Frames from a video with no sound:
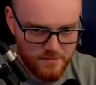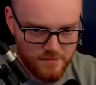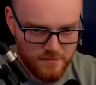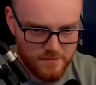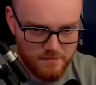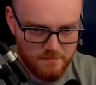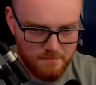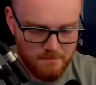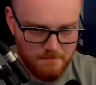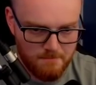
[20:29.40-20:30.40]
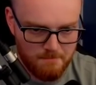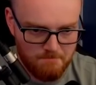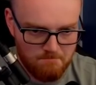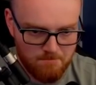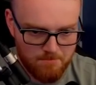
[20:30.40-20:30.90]

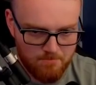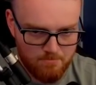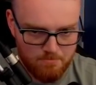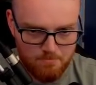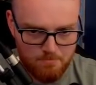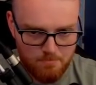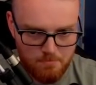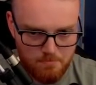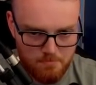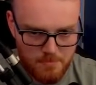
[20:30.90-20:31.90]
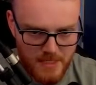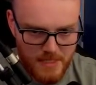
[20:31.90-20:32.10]
(silence)